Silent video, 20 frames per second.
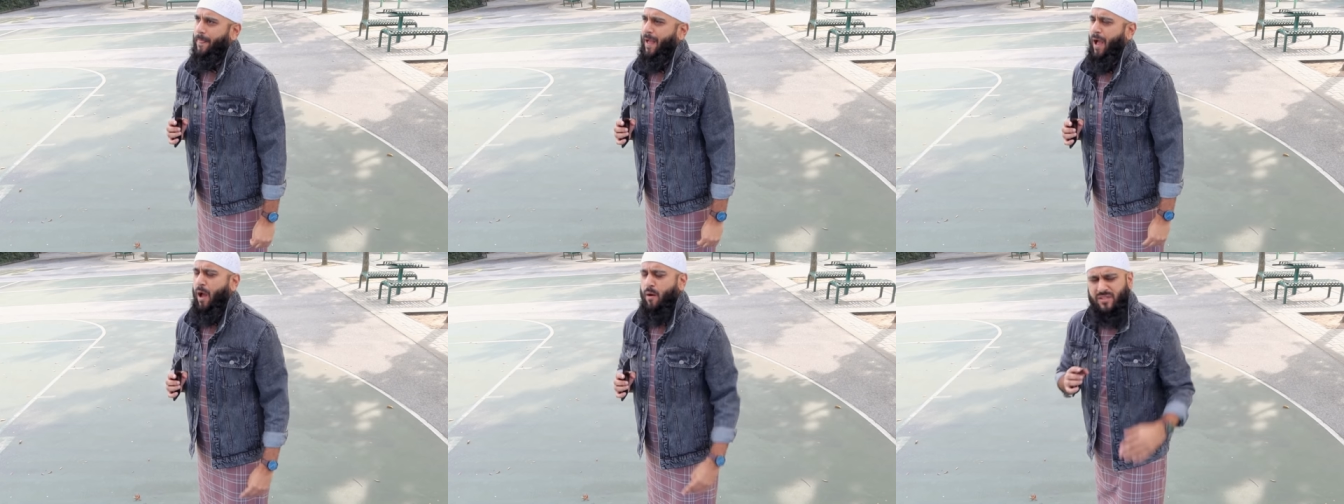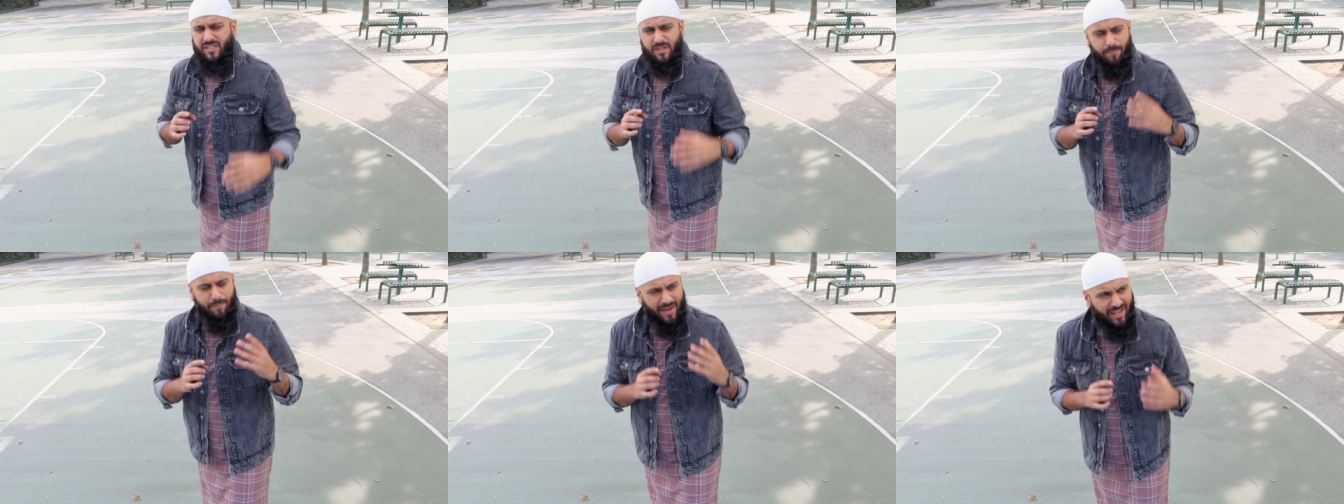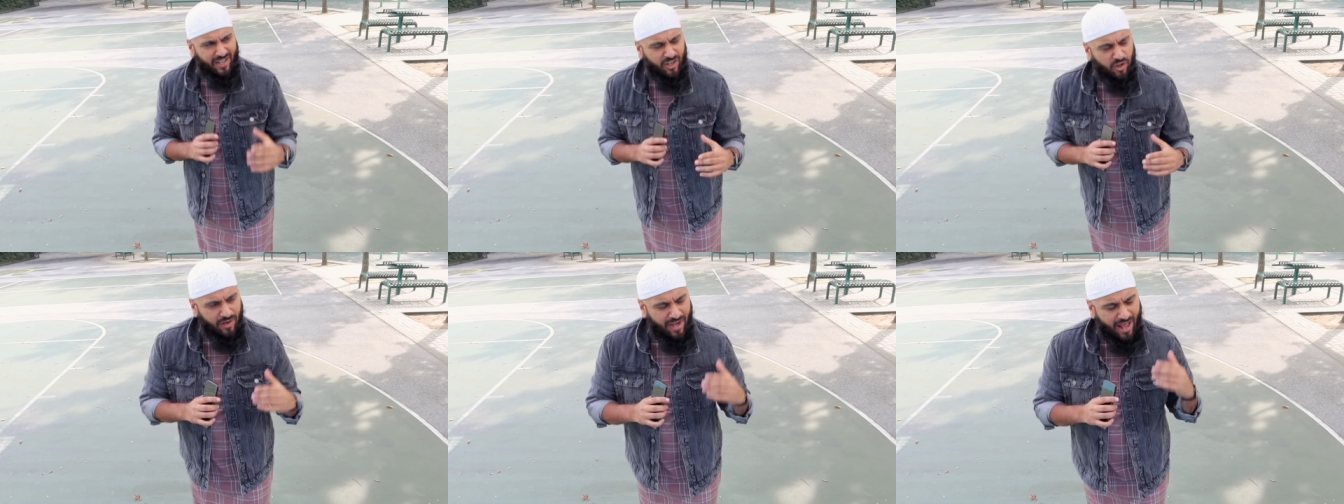I was
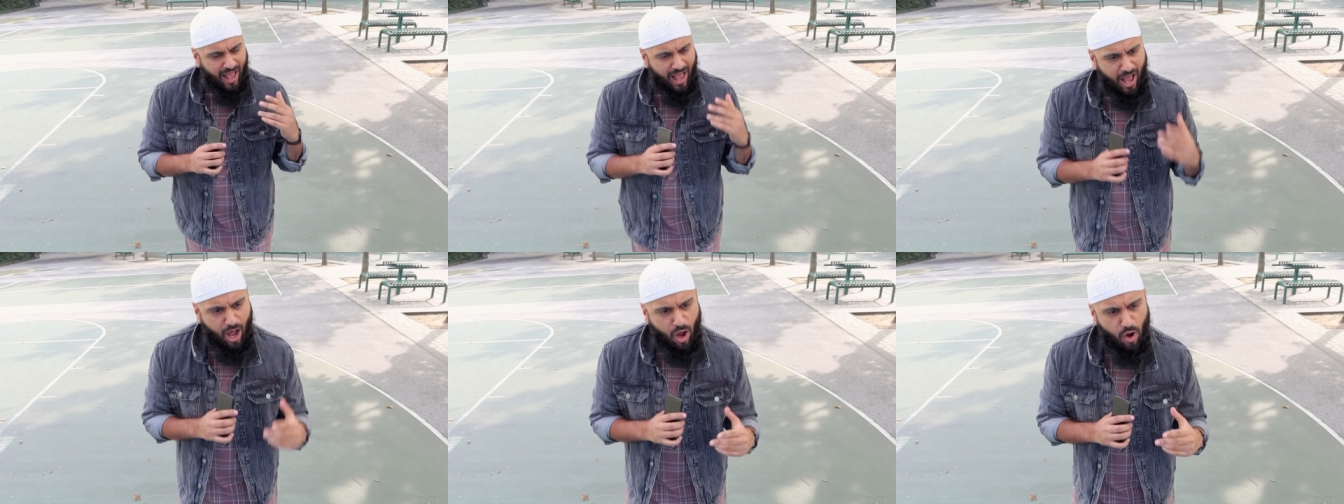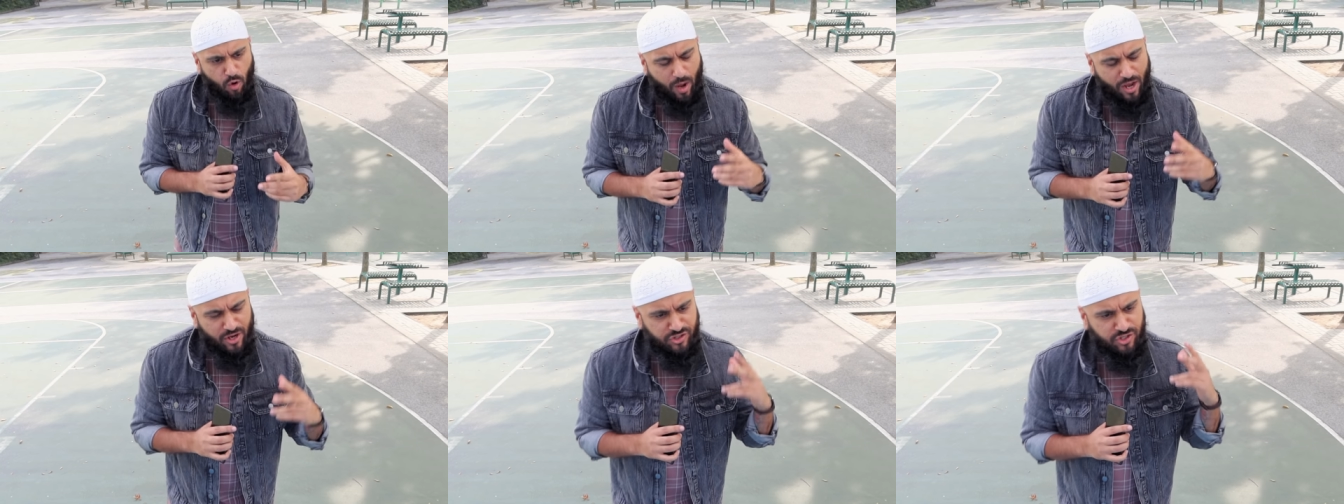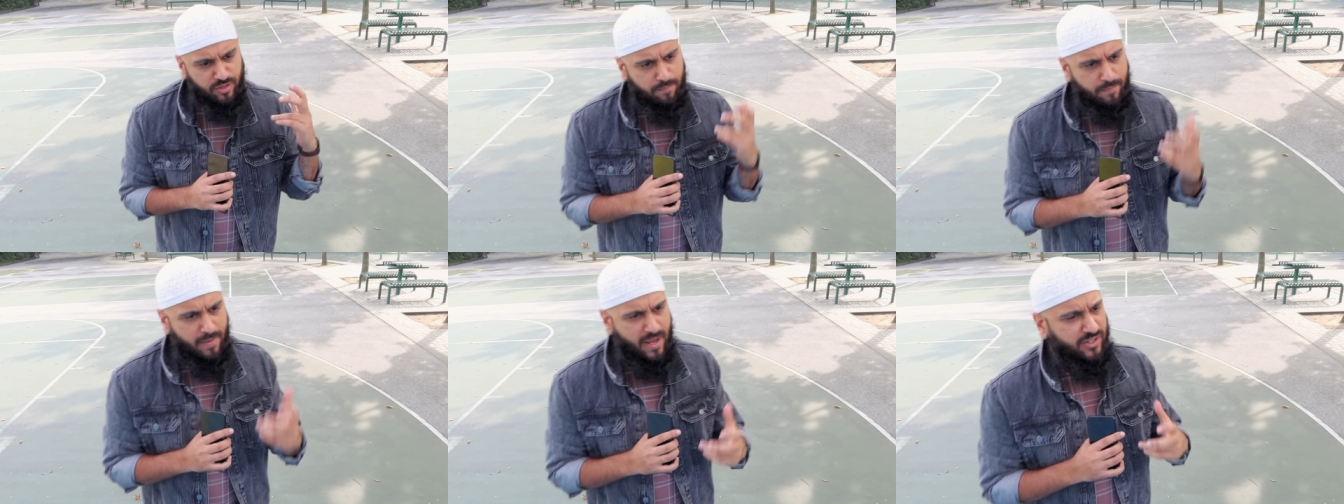debating on how I
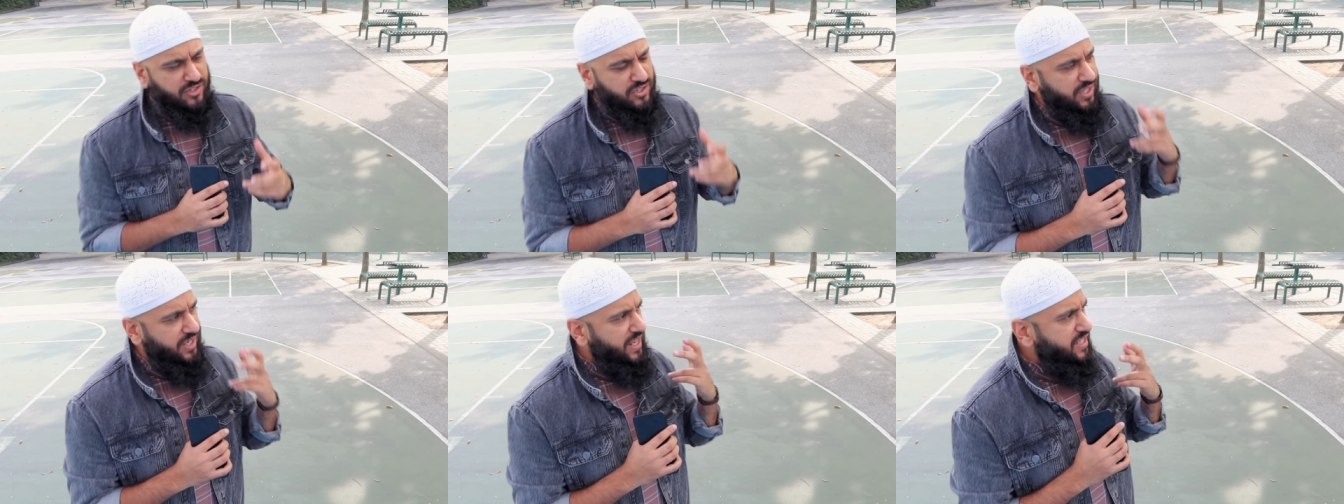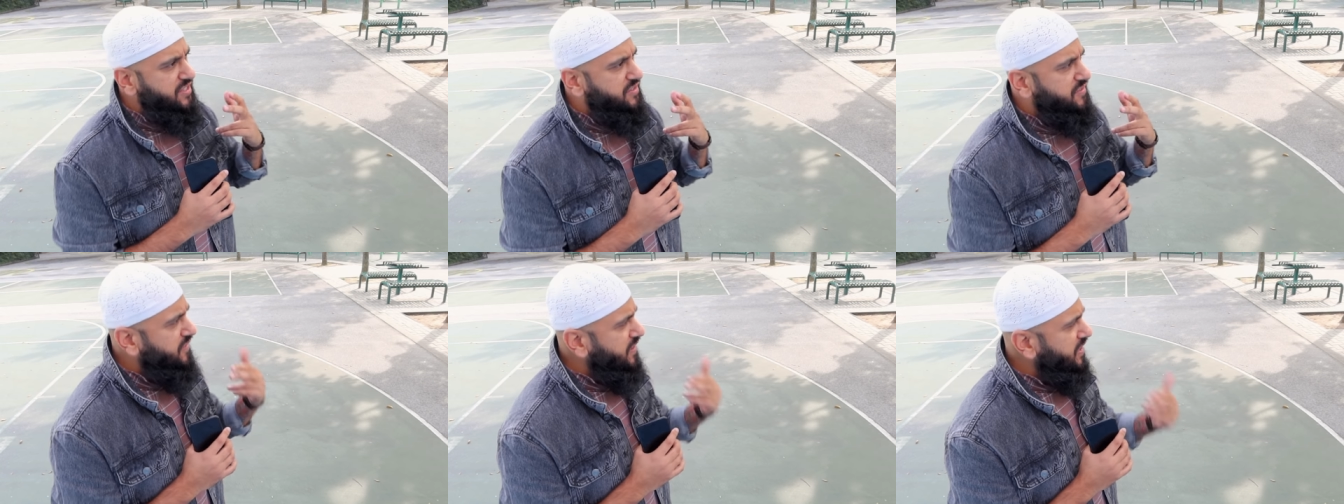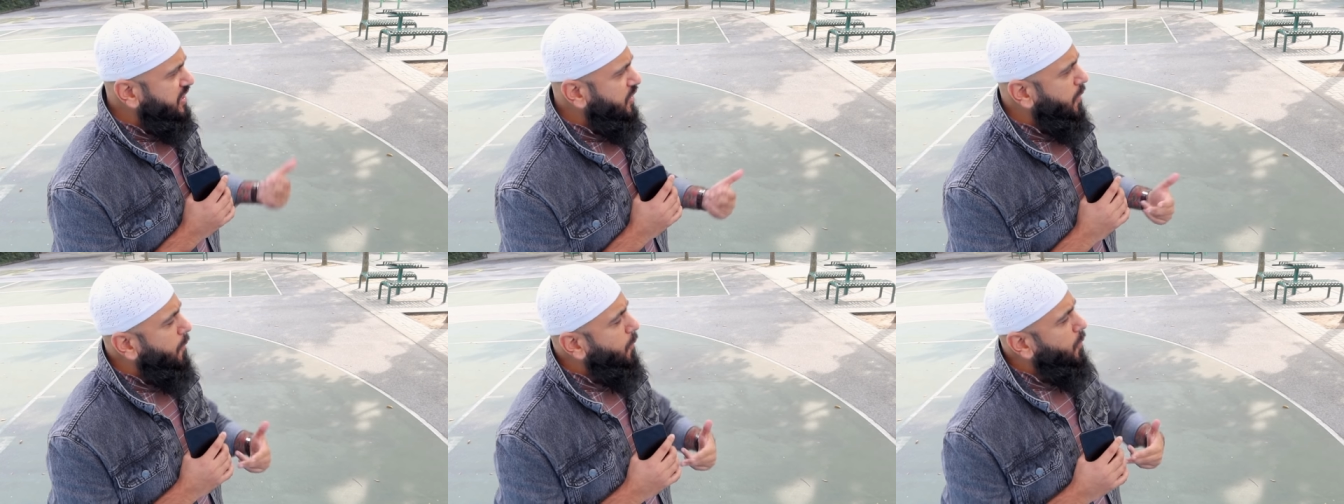should make today's
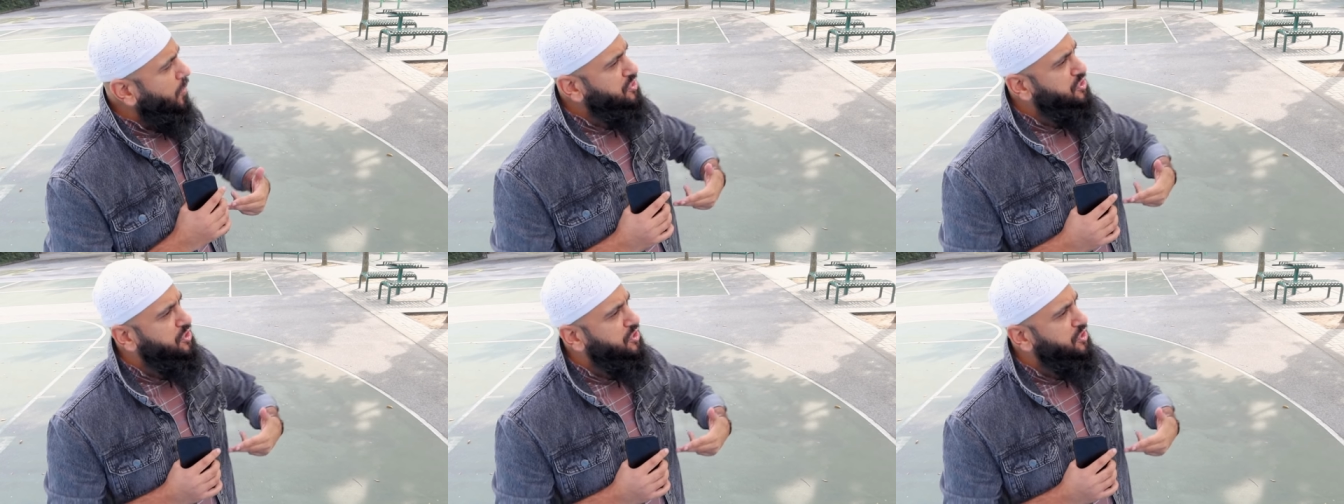video and what